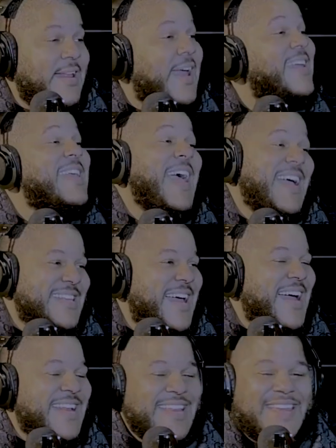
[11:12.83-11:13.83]

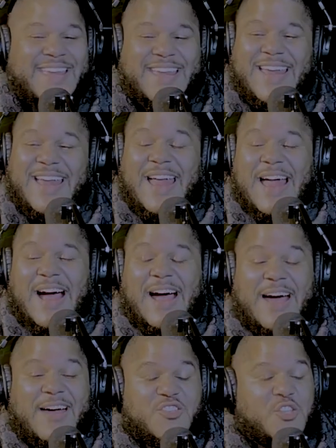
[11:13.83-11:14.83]
Exactly.
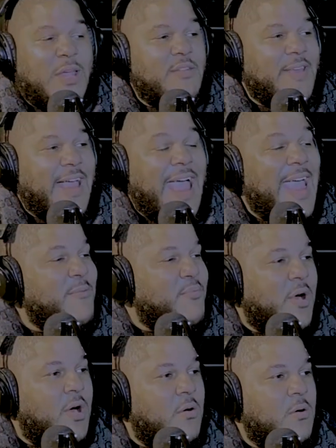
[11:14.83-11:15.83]
So he was like, hey,
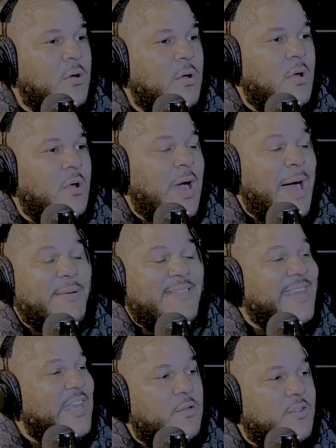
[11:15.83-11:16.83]
bro, I've been
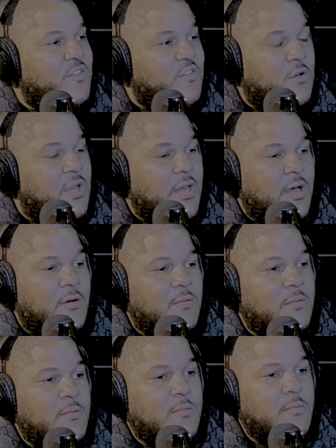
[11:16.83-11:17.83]
seeing you in the studio.
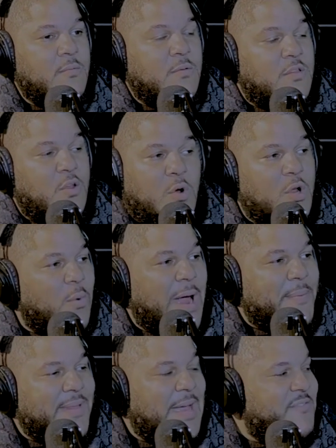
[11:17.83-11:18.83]
Do you want to
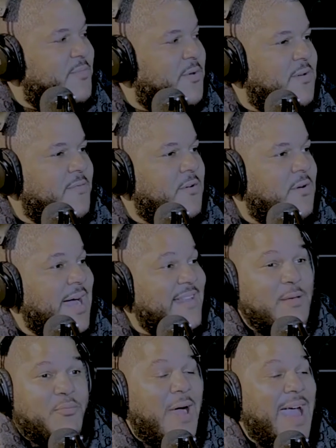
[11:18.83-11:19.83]
rap at Life is Beautiful? I
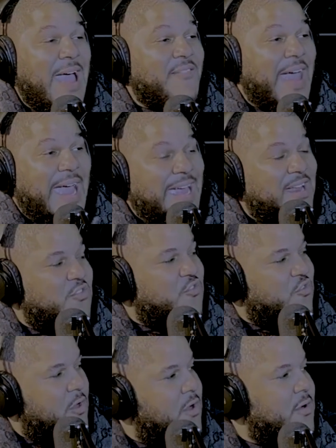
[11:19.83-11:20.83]
said, bro, I have 8
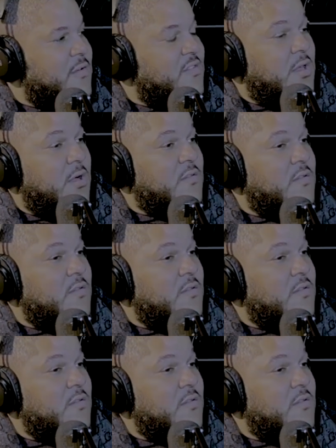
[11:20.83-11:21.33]
songs. He goes,